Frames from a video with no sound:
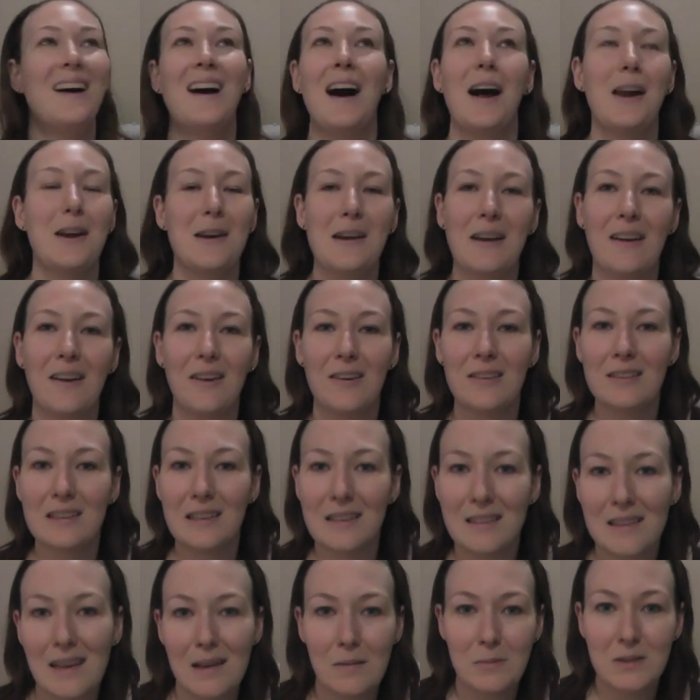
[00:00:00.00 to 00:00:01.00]
I don't know, it
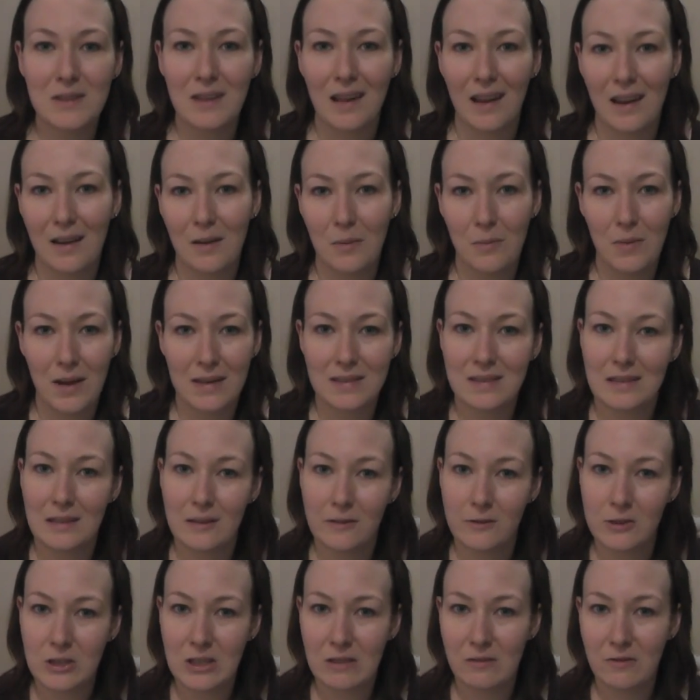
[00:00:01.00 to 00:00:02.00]
just seems like a
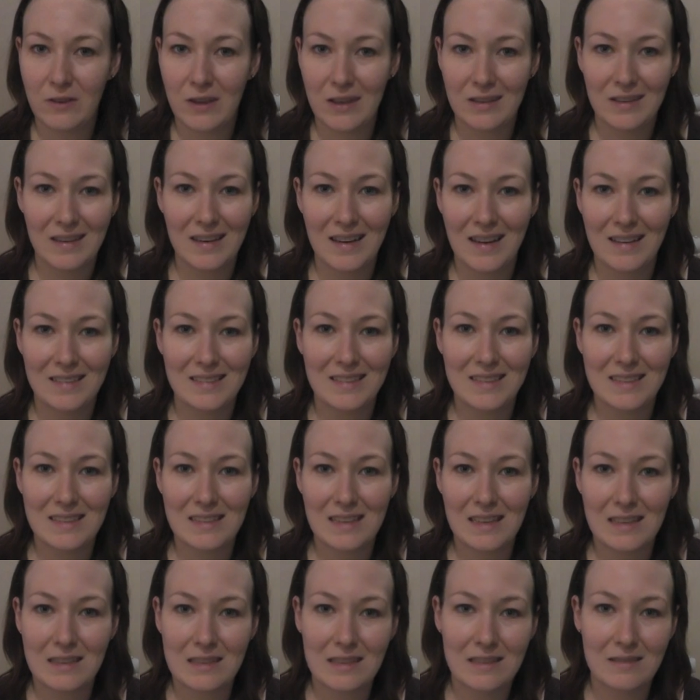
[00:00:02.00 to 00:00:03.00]
massive shit it, and it
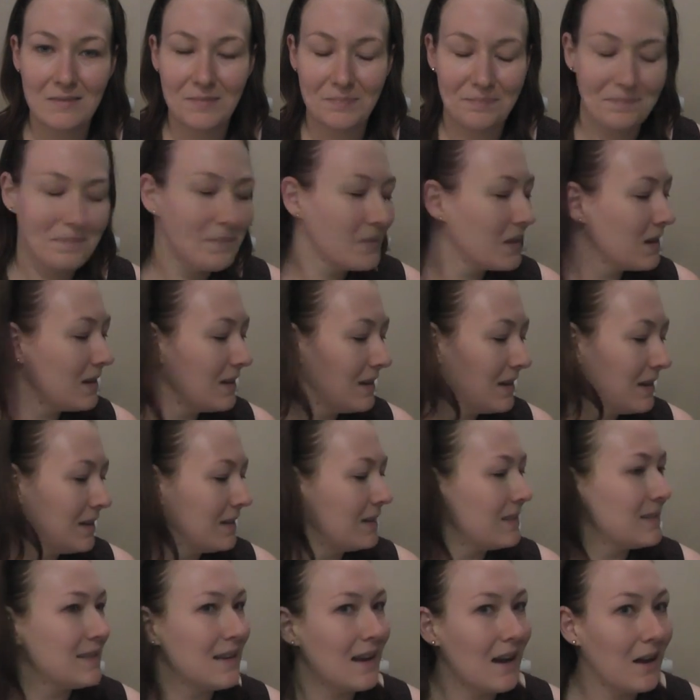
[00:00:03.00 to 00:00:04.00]
just doesn't
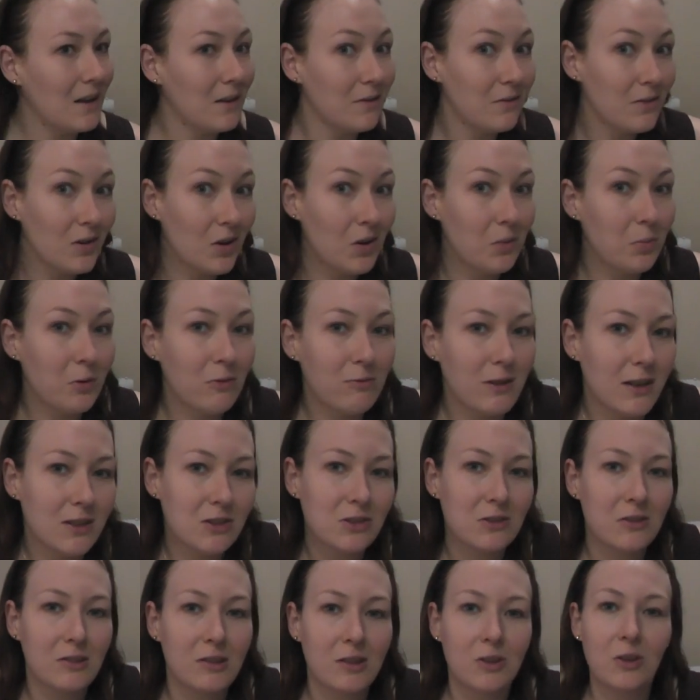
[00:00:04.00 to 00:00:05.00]
sound very
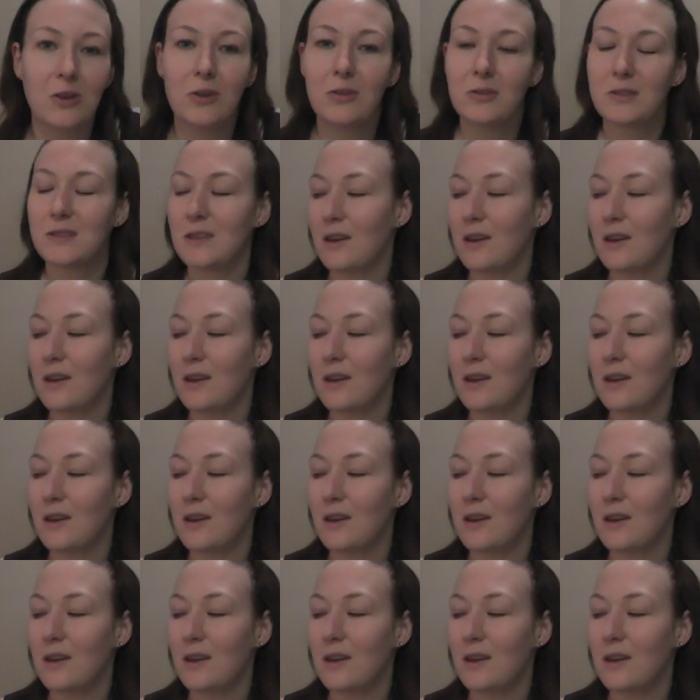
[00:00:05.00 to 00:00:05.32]
professional at all.